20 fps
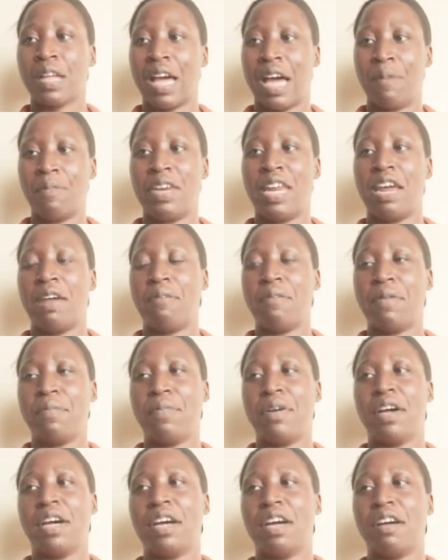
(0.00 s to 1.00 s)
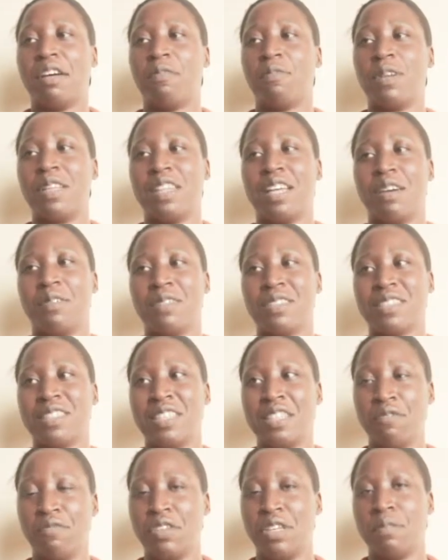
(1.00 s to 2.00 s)
remember when I was
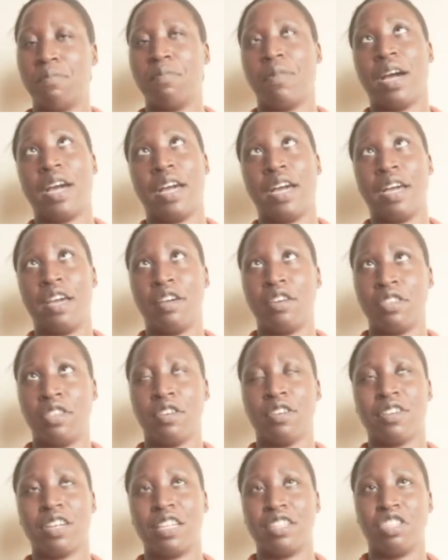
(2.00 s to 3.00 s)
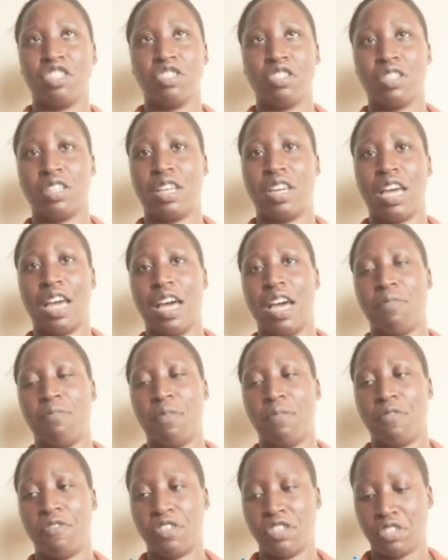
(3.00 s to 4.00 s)
leaving the organization that I
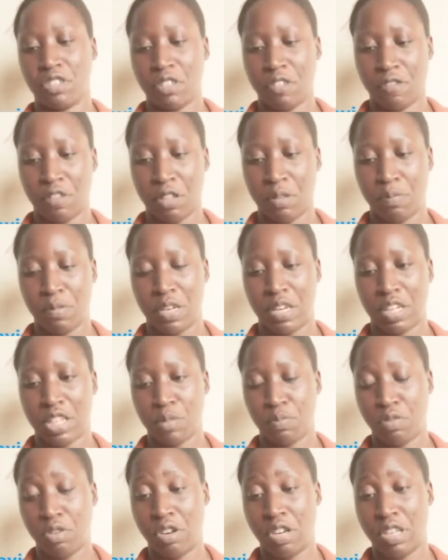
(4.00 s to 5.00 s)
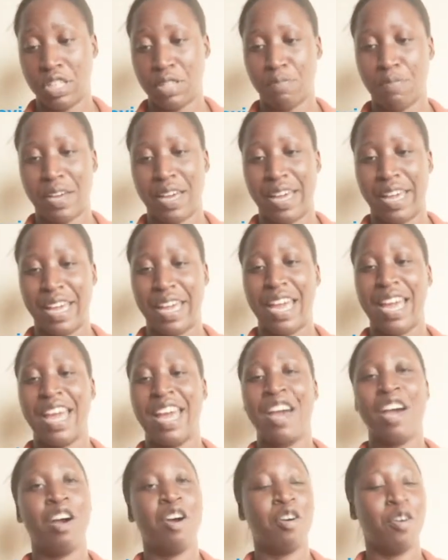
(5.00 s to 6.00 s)
had my professional development experience, my
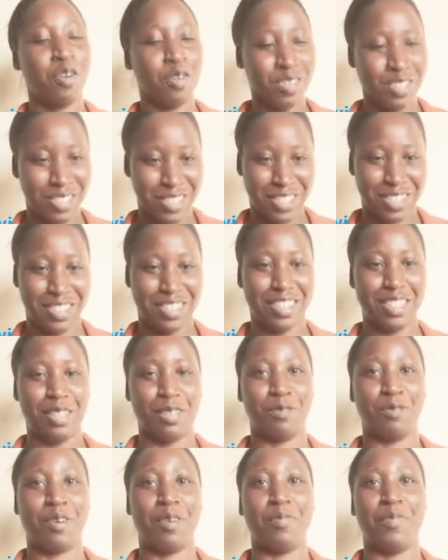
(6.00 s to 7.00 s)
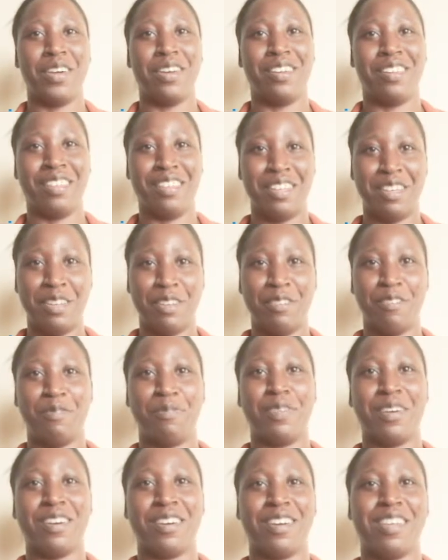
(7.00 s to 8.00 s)
hosts didn't want me to
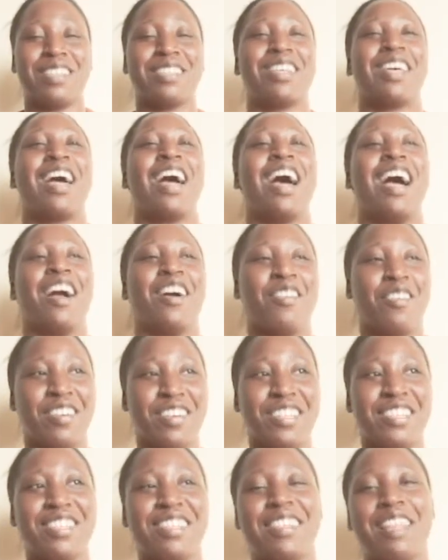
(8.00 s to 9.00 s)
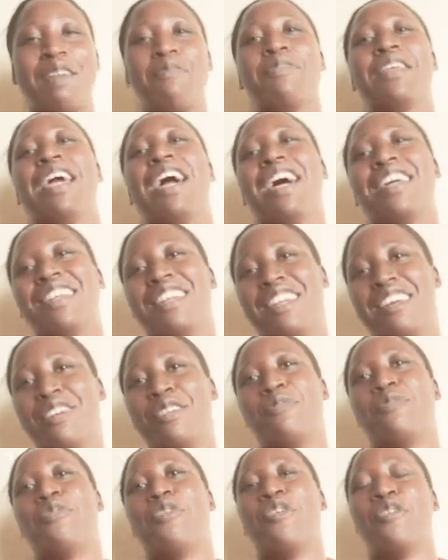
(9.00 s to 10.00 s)
leave, because according to them, they had
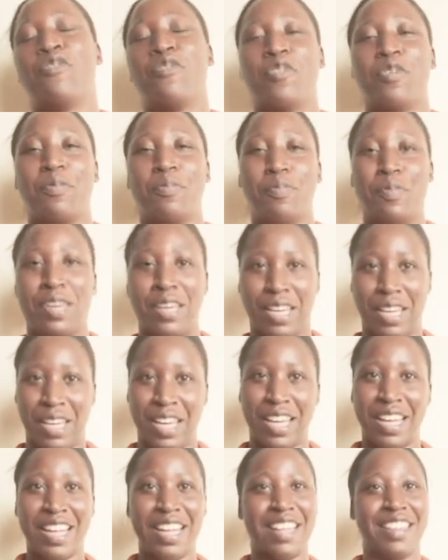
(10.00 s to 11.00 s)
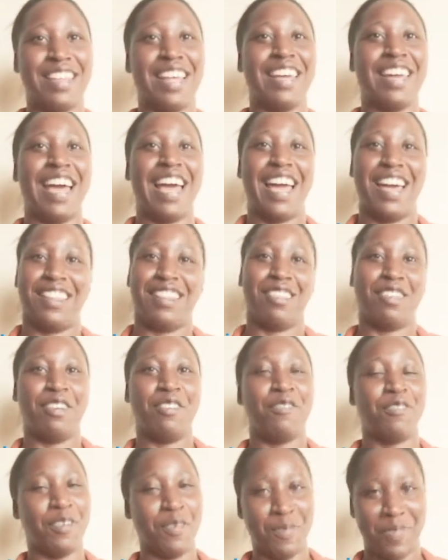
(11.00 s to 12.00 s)
learned more from me than I had
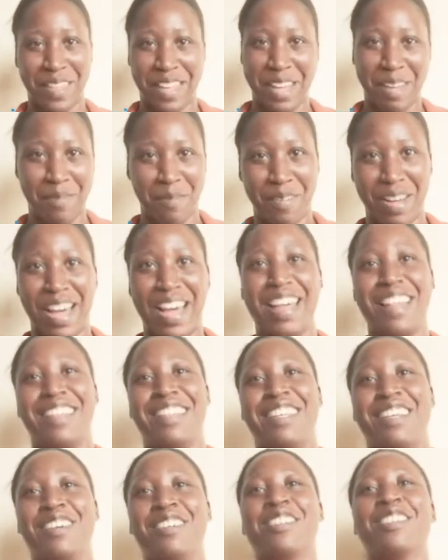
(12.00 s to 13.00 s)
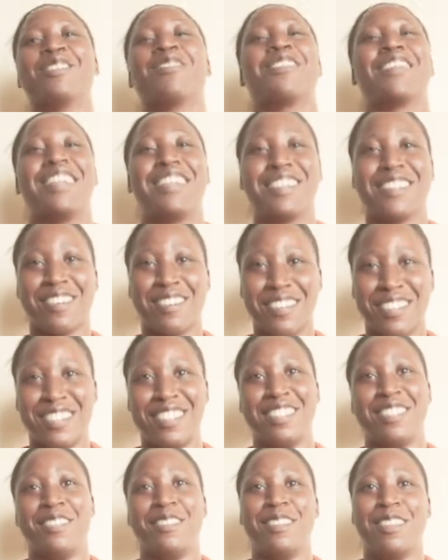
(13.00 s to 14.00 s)
learned from them, and they just wanted to
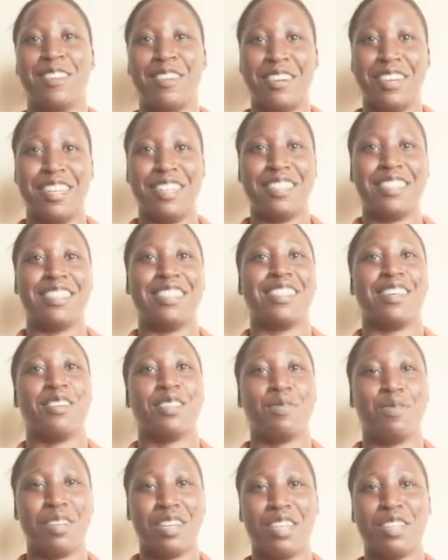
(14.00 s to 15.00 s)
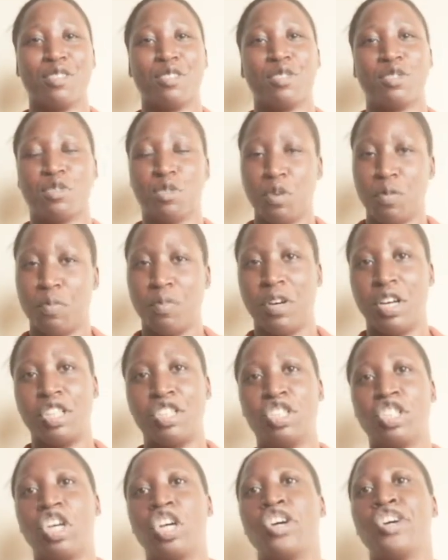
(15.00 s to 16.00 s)
continue learning, since I was bringing so
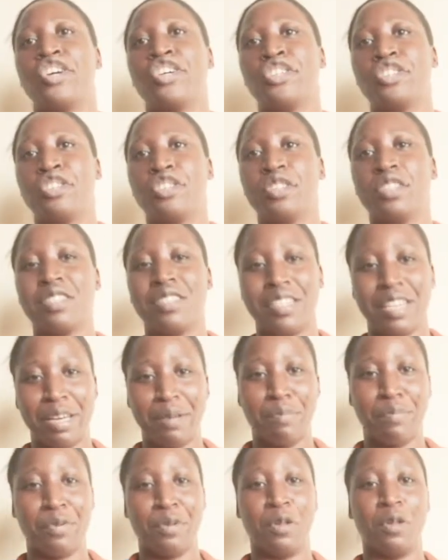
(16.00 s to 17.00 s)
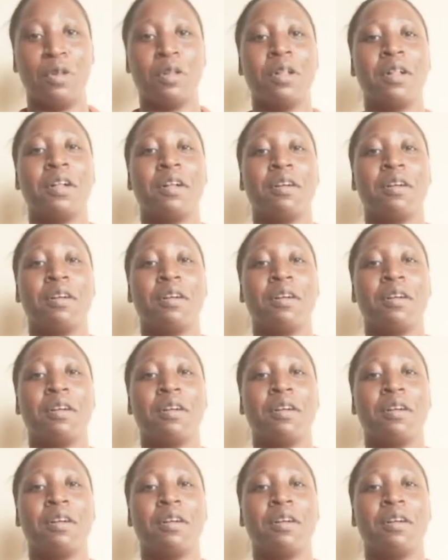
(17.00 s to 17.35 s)
much to the table,